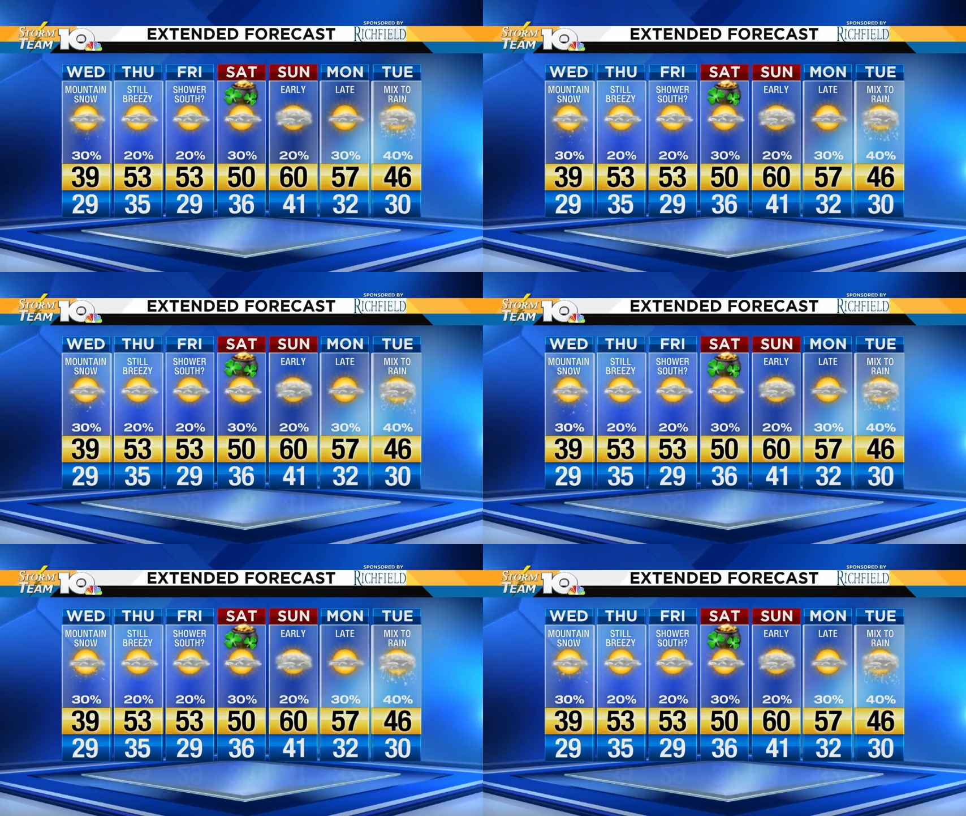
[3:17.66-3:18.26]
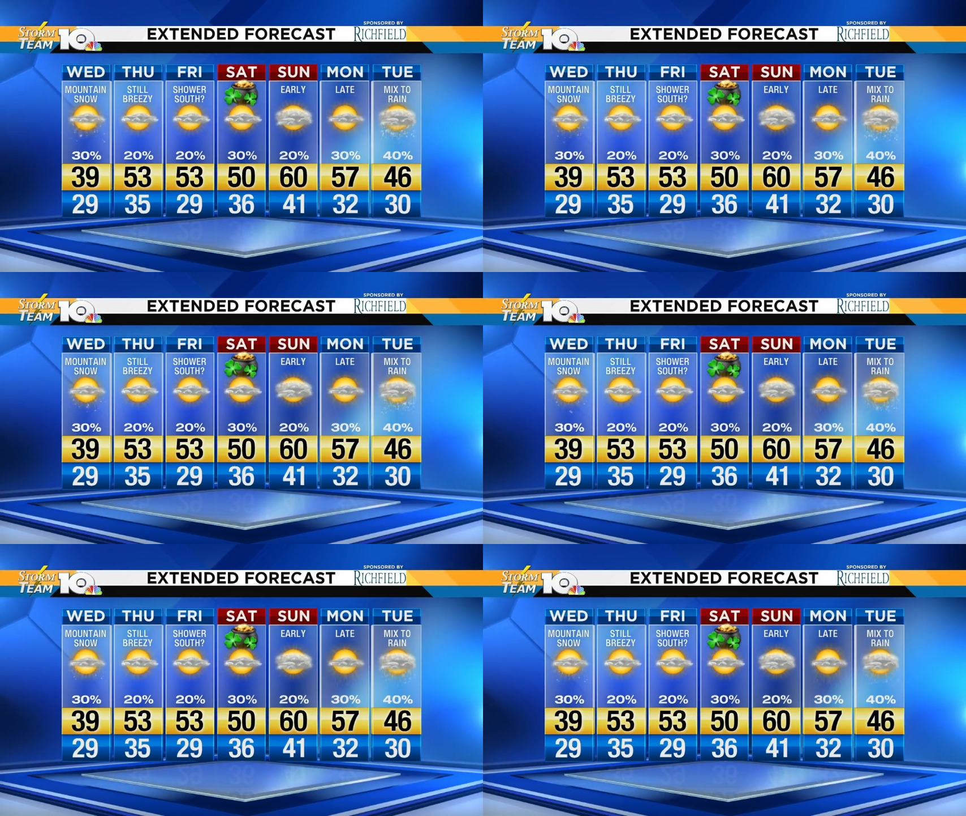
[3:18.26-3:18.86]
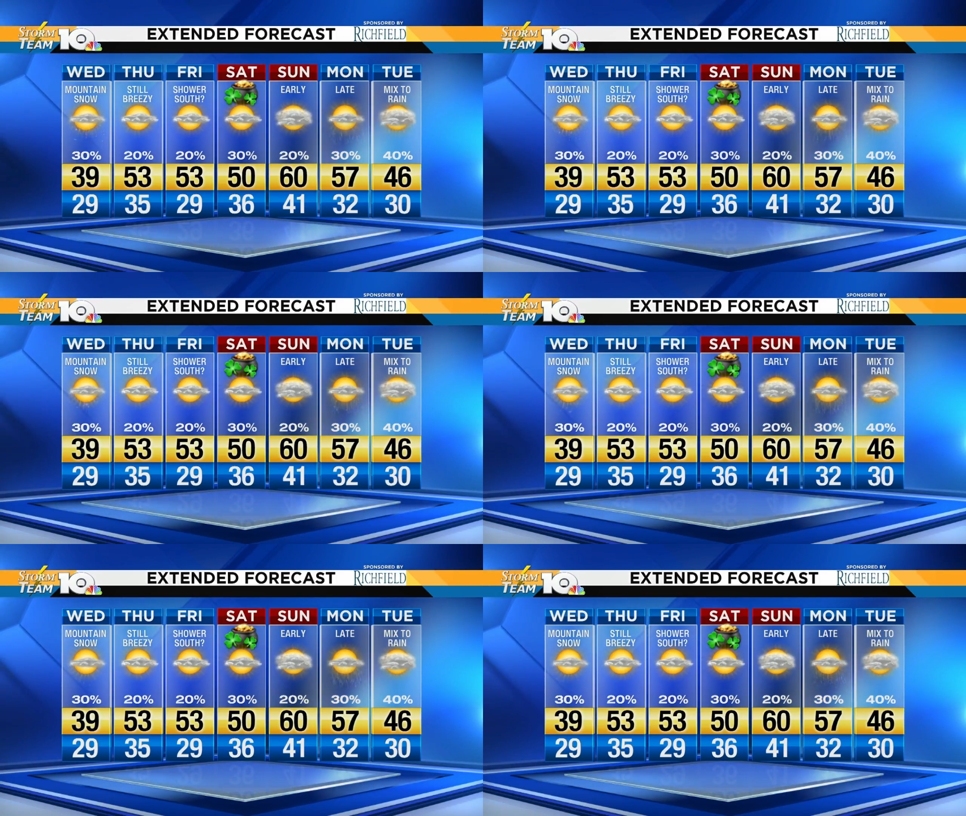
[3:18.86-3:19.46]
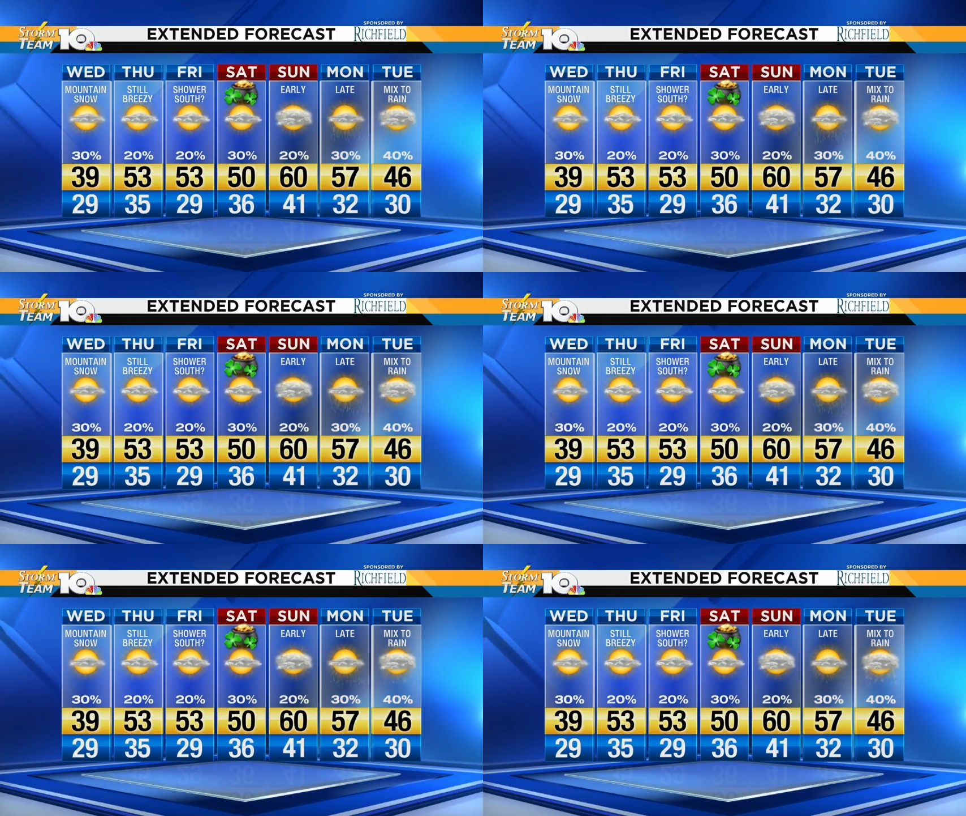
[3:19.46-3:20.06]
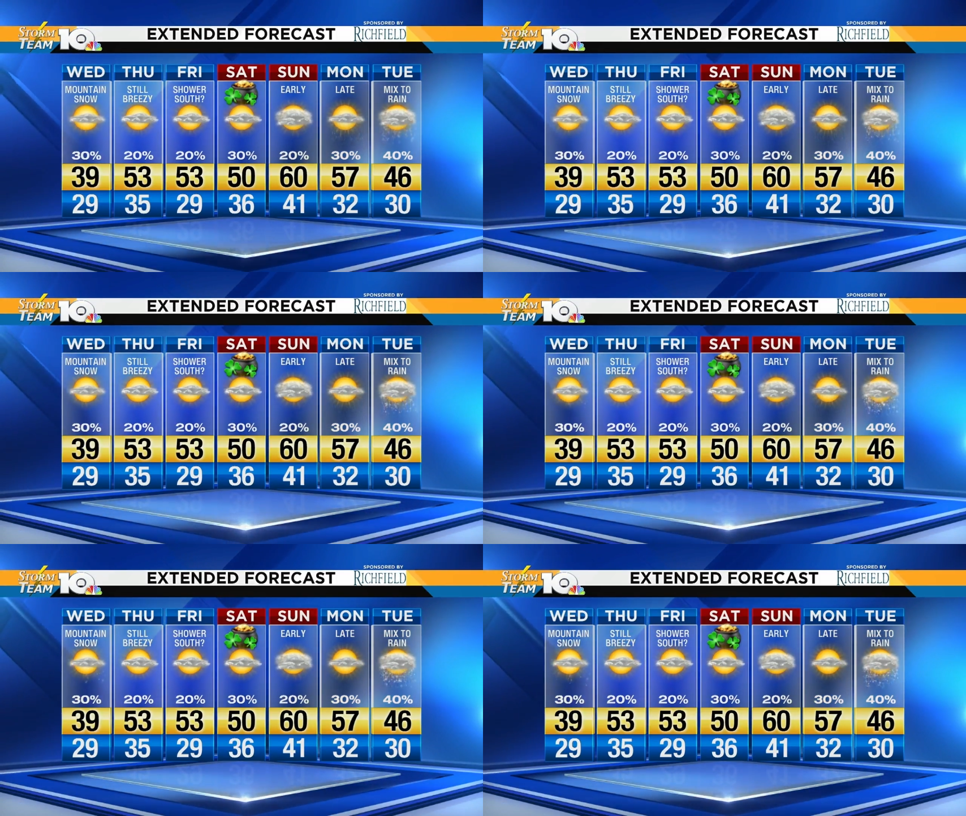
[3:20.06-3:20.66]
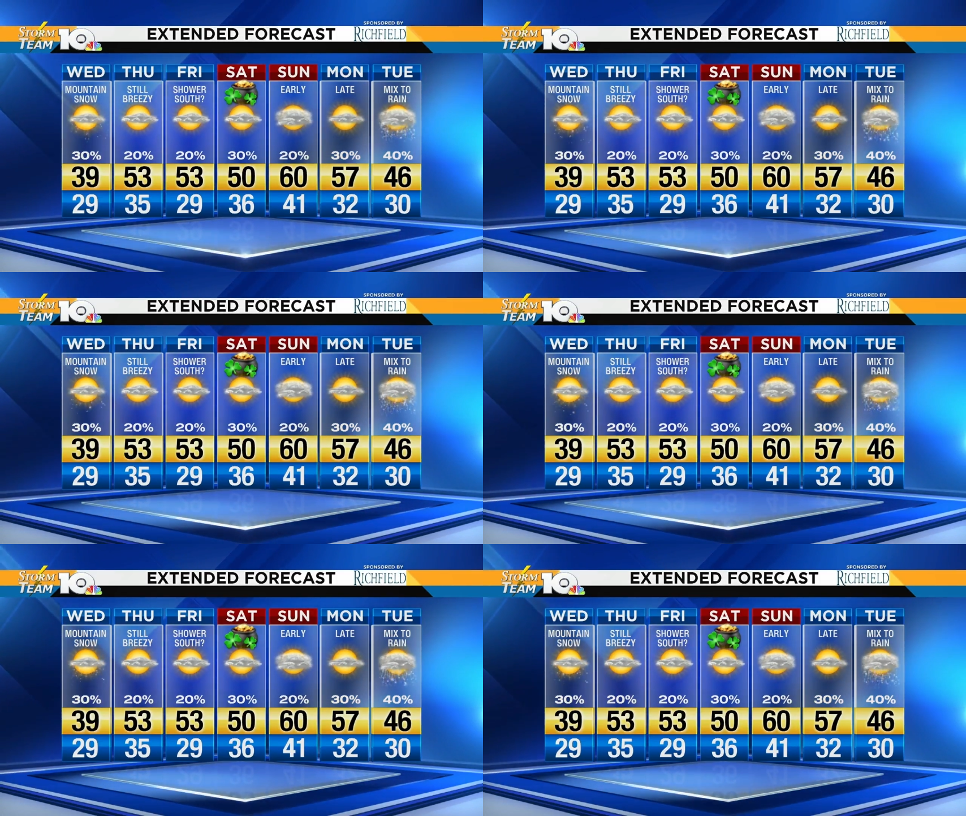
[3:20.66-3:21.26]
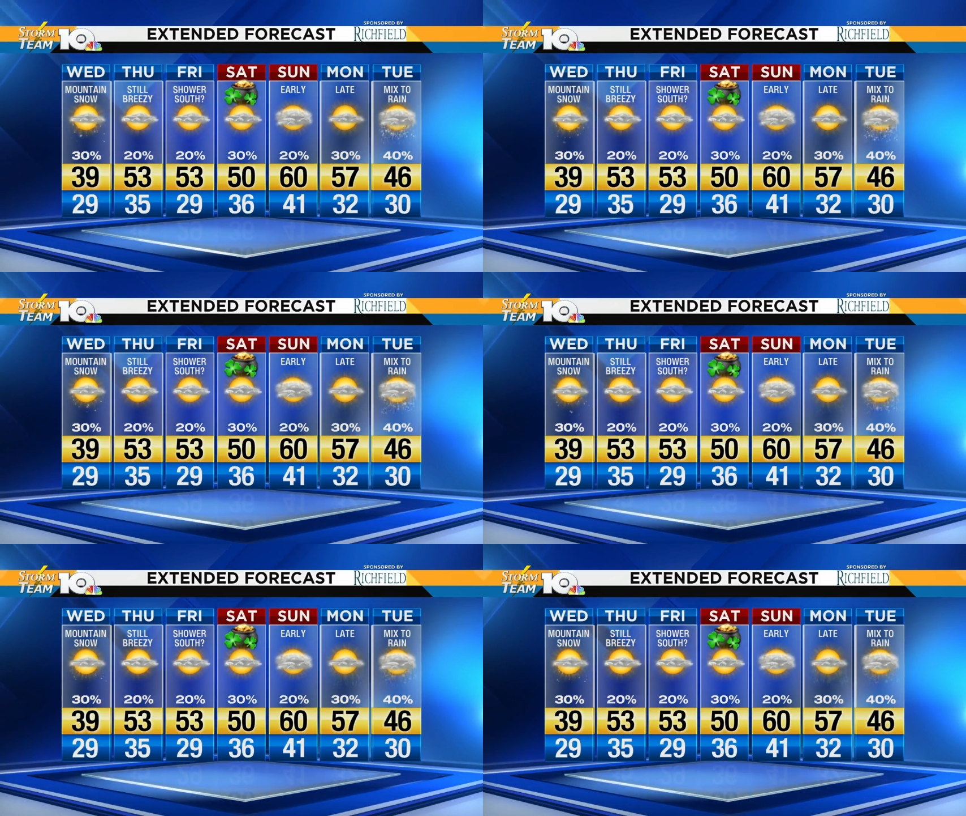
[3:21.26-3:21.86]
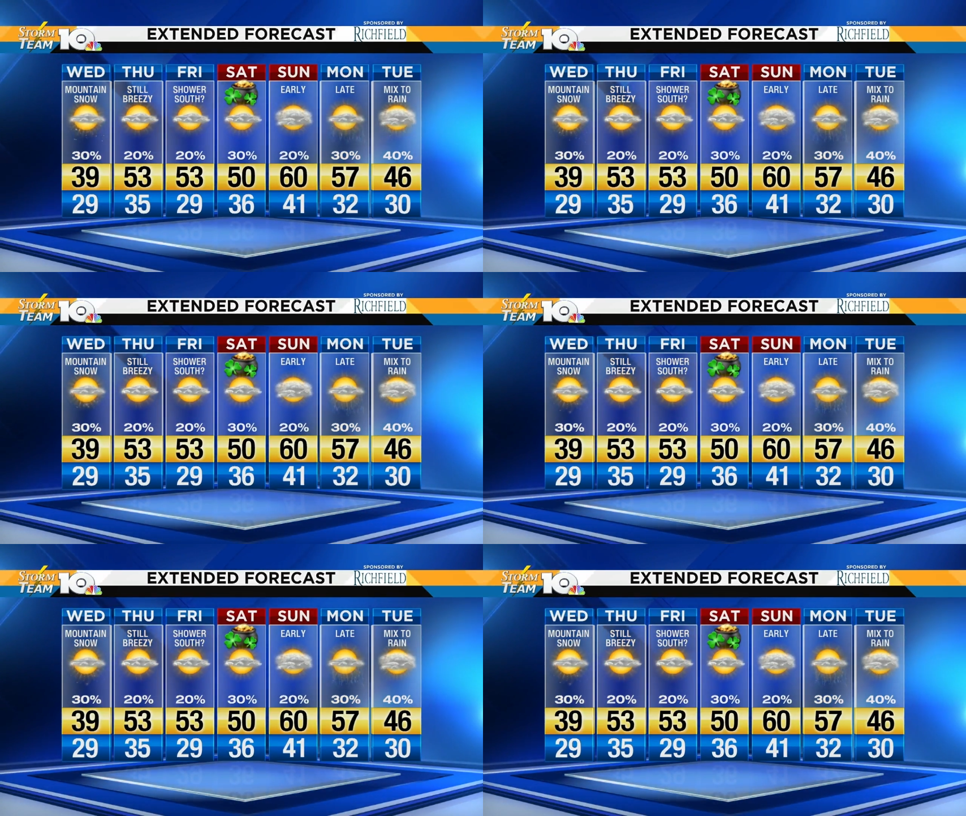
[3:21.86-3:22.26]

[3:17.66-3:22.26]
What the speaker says: No face is visible, so there are no lips to read.